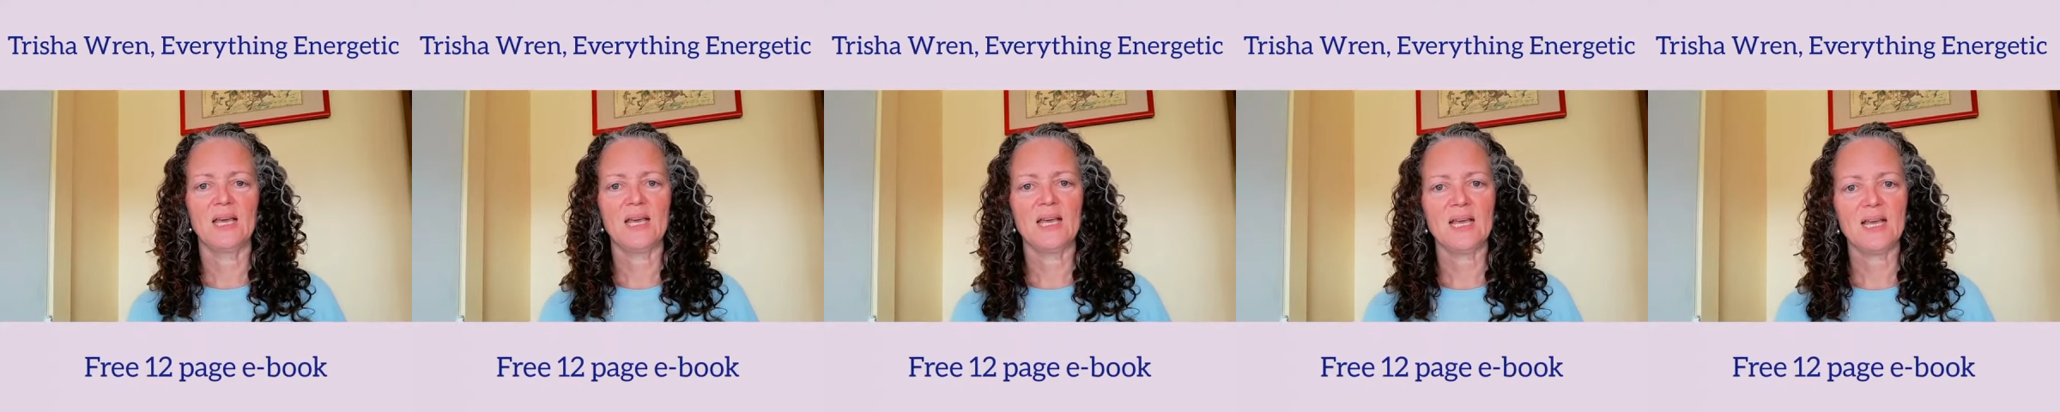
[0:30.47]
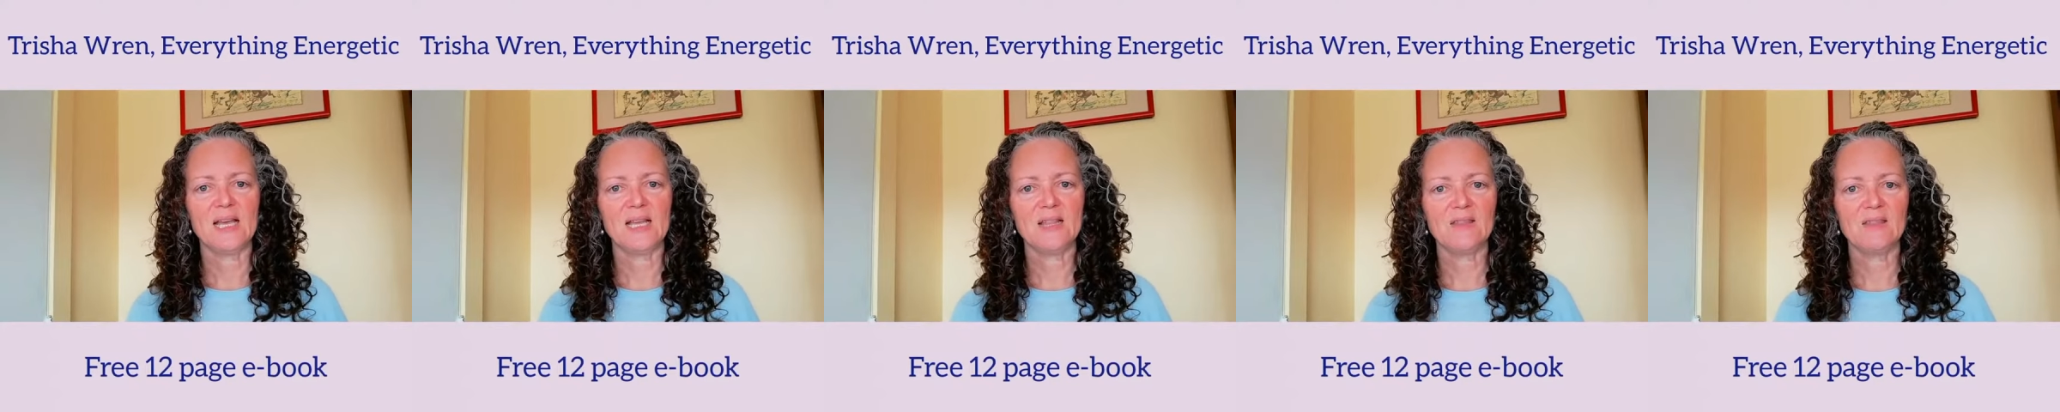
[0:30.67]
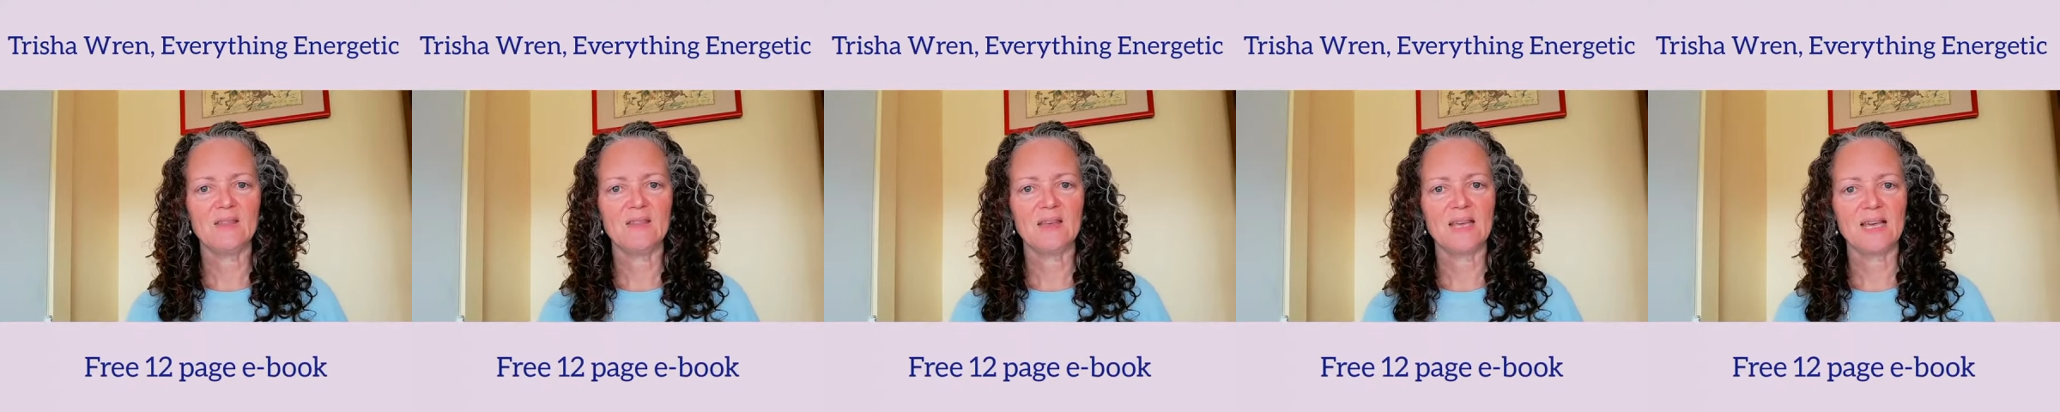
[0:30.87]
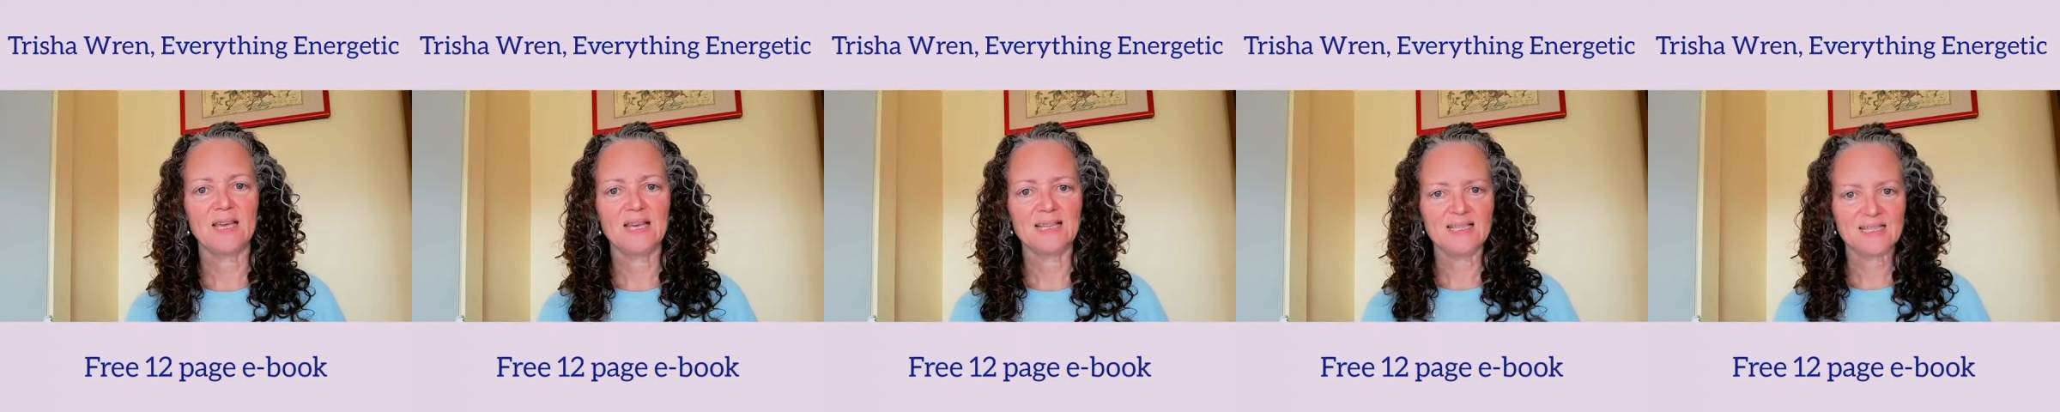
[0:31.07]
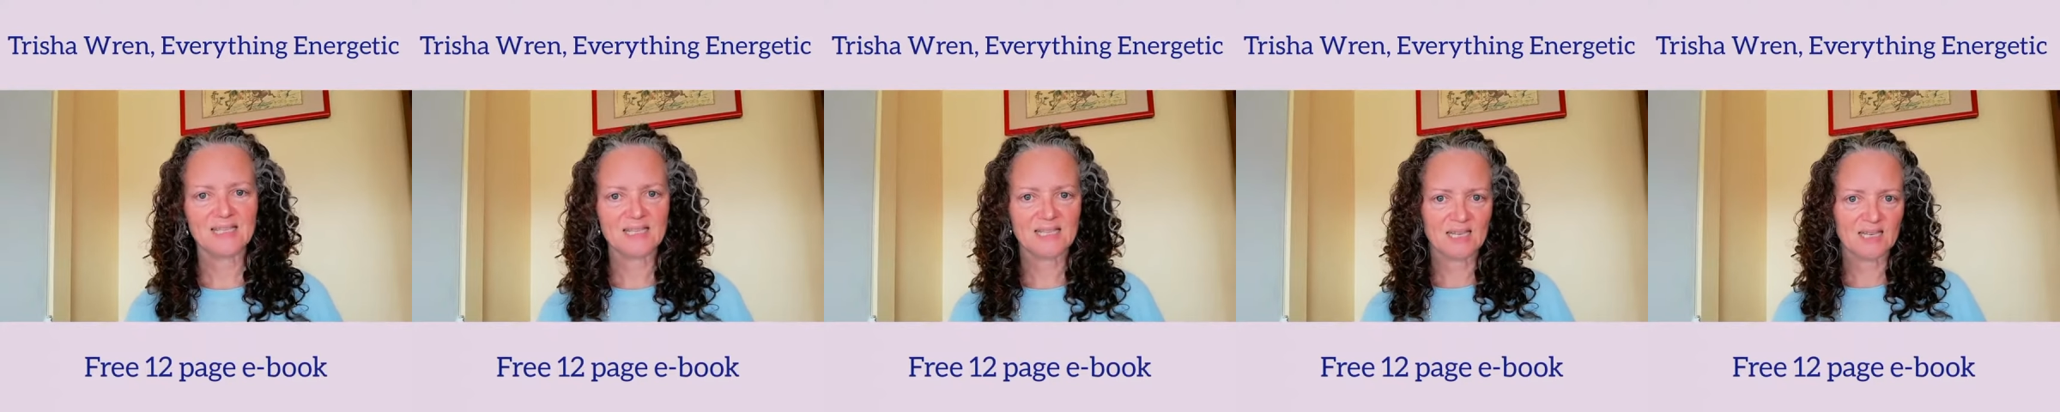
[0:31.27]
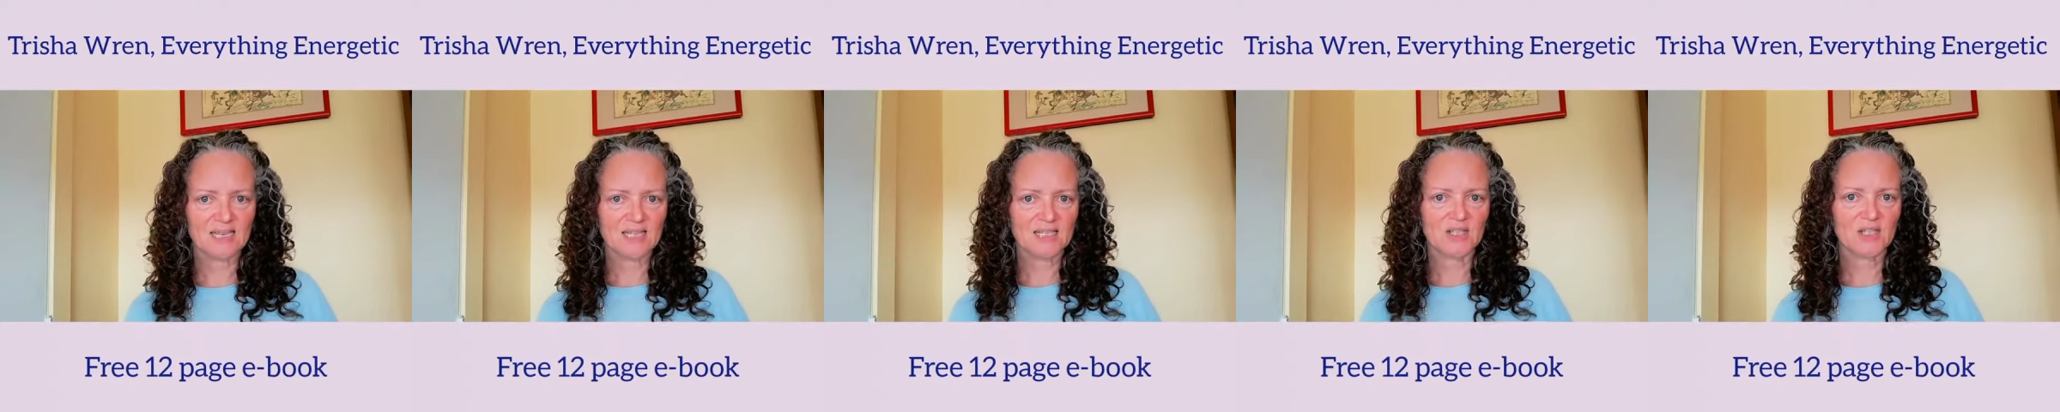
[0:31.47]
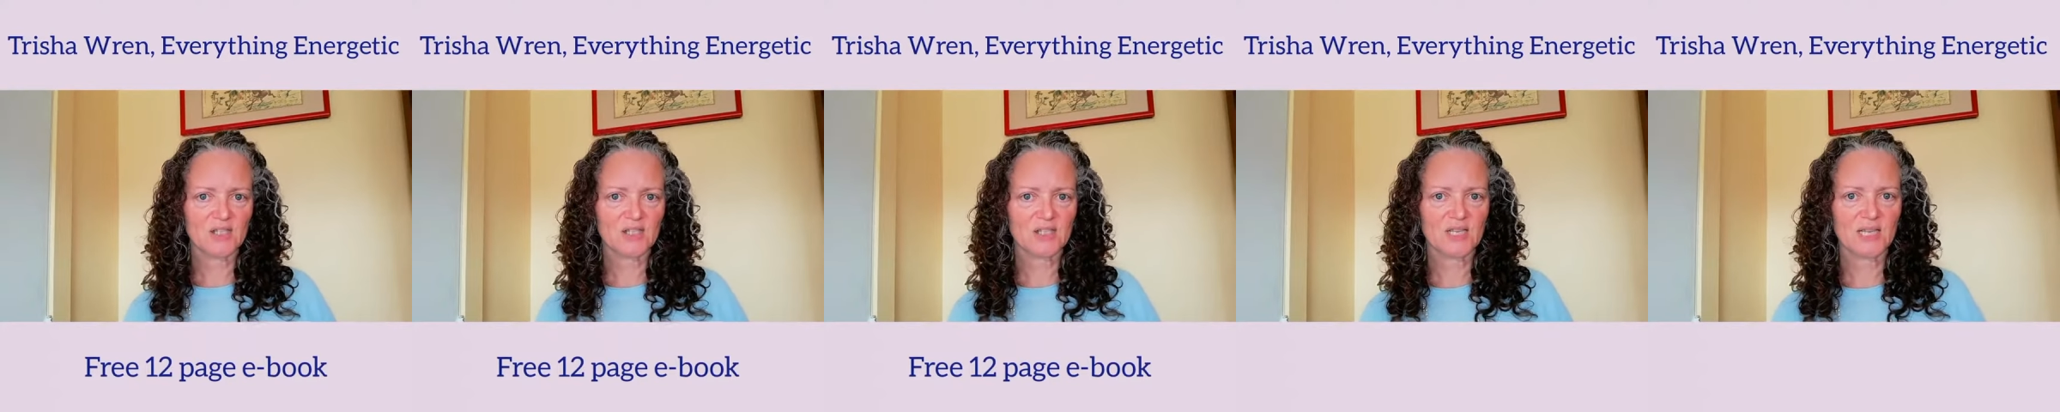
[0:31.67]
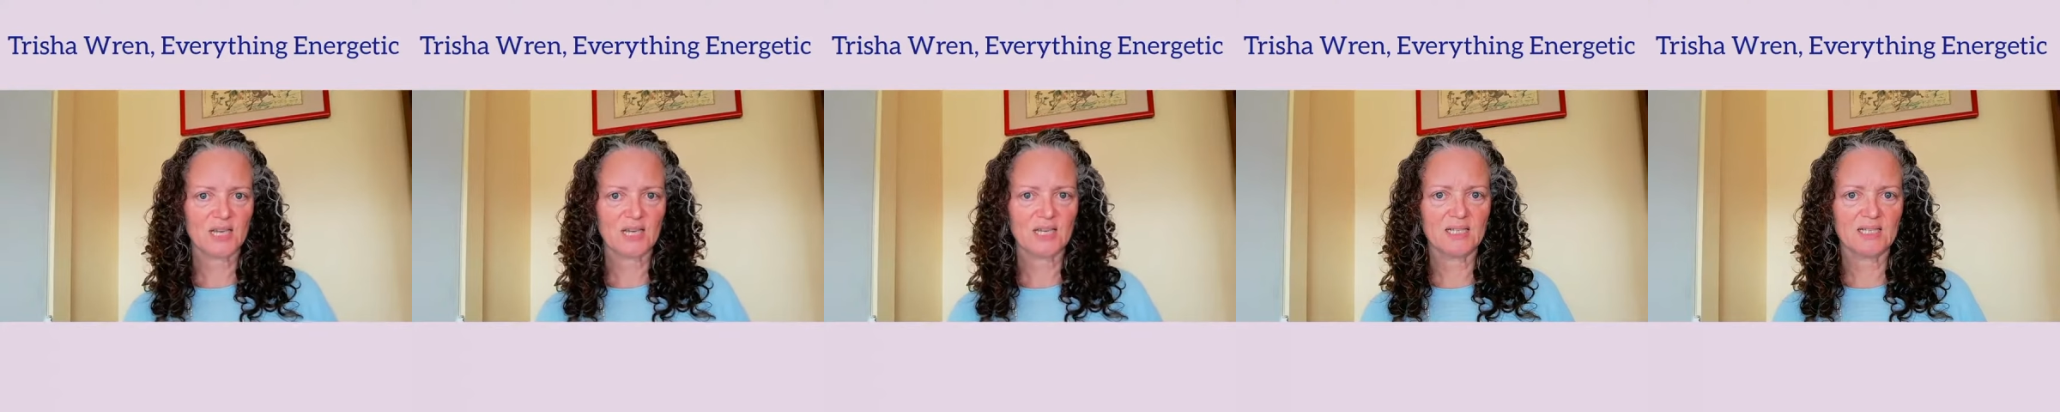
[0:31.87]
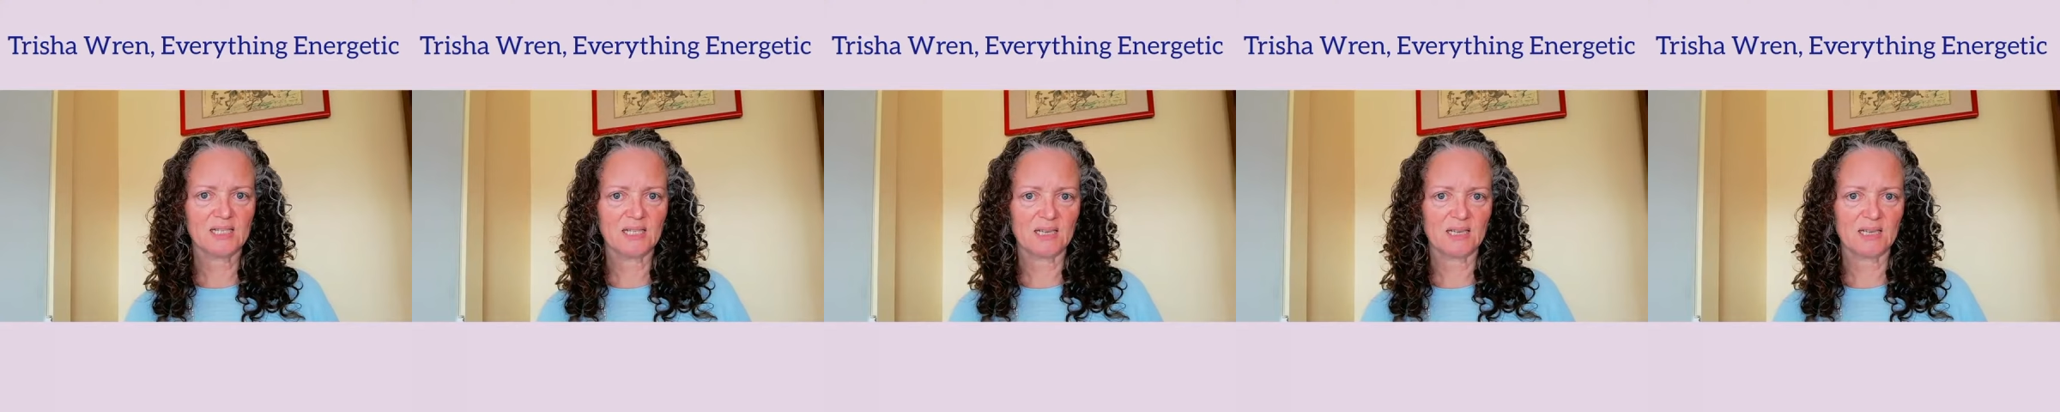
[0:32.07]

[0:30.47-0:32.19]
In the Insider's Guide